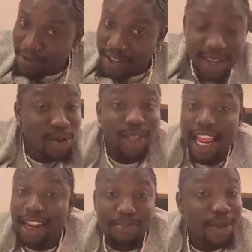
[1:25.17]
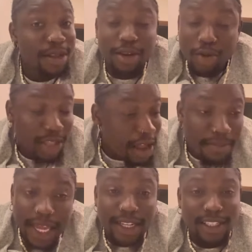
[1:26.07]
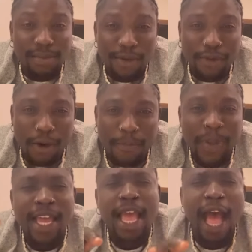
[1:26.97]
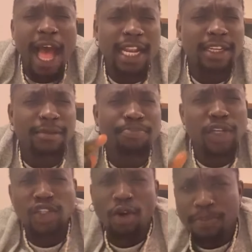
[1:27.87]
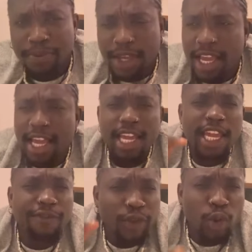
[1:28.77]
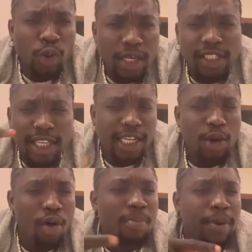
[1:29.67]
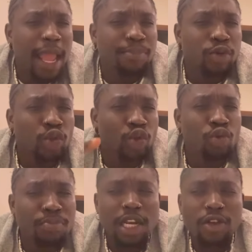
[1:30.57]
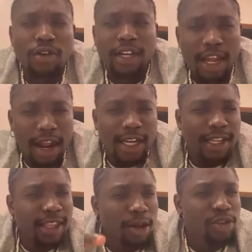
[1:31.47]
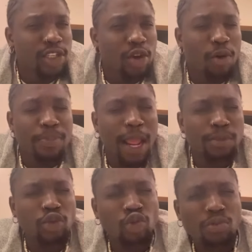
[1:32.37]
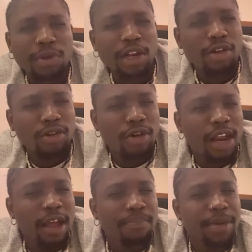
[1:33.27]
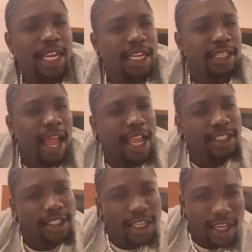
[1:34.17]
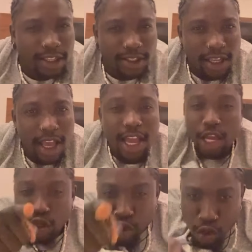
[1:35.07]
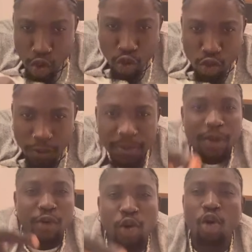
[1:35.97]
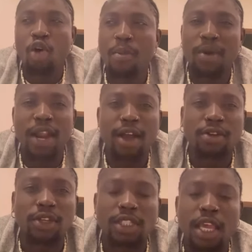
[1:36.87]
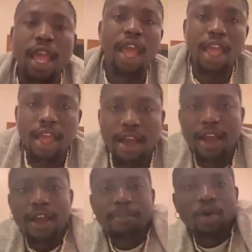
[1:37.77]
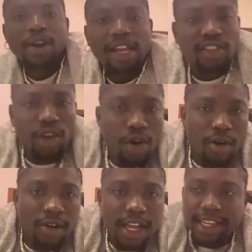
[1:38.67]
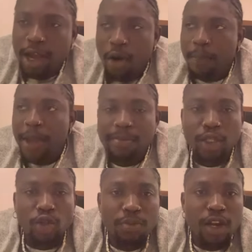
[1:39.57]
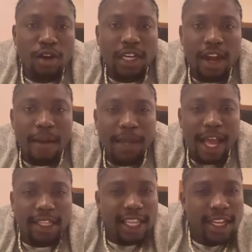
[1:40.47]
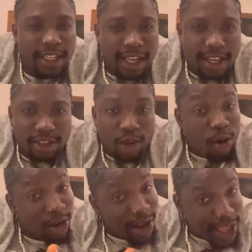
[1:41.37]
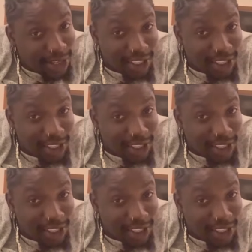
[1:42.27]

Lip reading: He no tell me anything before. And Bishop, if truly say they won't bribe you 2 million naira, they tell you say they'll bribe you 2 million naira, may they die the case. You, for don't come online, come to say, hey, no, na see, oh, they won't pay me 2 million naira, make I die the case. Unless